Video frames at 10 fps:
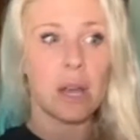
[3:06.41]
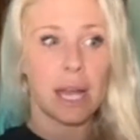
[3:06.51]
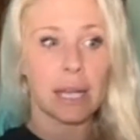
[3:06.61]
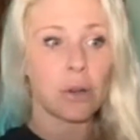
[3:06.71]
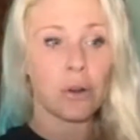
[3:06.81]

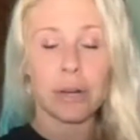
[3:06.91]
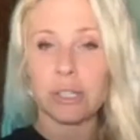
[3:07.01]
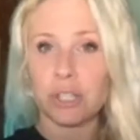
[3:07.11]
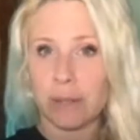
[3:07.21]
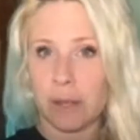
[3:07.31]

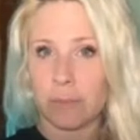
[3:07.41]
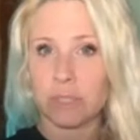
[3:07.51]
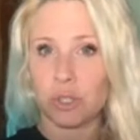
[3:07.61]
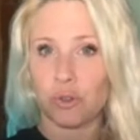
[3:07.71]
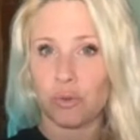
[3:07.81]
encouraging them
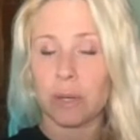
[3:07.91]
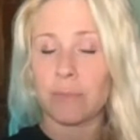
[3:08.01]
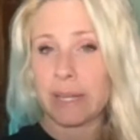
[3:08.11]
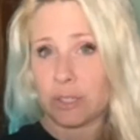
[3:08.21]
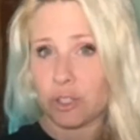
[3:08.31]
to
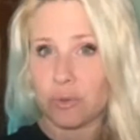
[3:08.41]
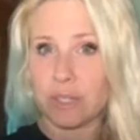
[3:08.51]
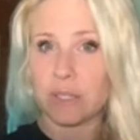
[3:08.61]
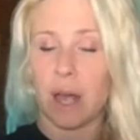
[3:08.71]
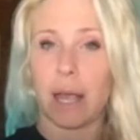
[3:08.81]
commit
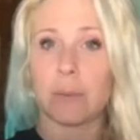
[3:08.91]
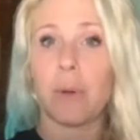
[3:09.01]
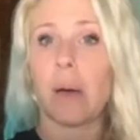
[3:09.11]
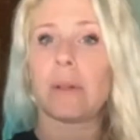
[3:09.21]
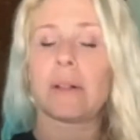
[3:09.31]
suicide
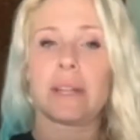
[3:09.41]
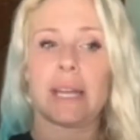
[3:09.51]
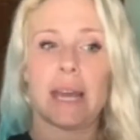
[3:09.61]
publicly.